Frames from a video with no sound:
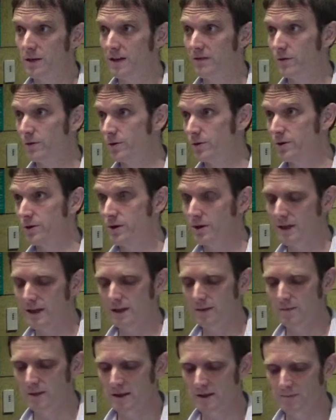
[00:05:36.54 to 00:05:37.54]
divulge their
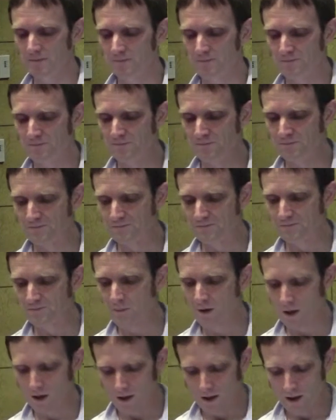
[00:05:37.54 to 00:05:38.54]
names.
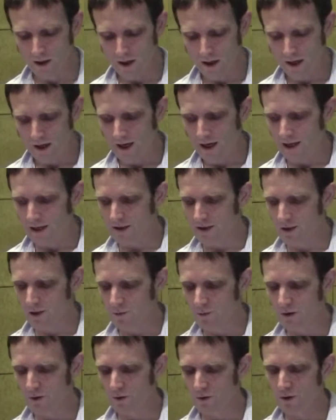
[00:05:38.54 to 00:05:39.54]
And so
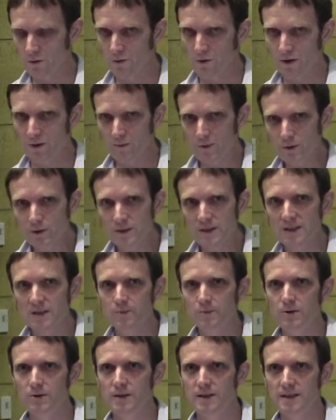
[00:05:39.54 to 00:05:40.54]
we worked with the building
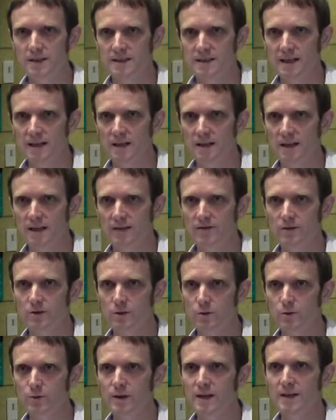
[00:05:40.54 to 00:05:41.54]
community in Second Life to
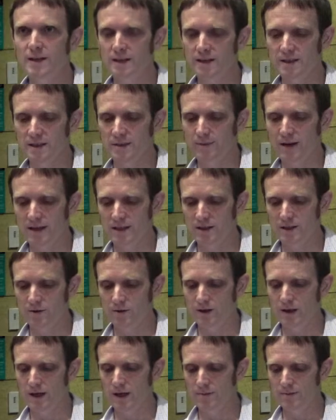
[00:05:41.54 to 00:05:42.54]
create these
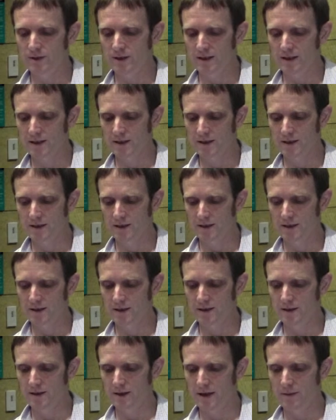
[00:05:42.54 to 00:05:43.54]
imaginary objects. This
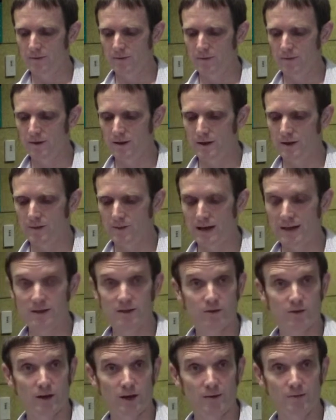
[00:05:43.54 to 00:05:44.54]
is the
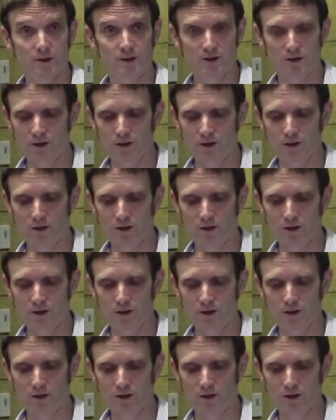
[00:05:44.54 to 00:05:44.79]
imaginary object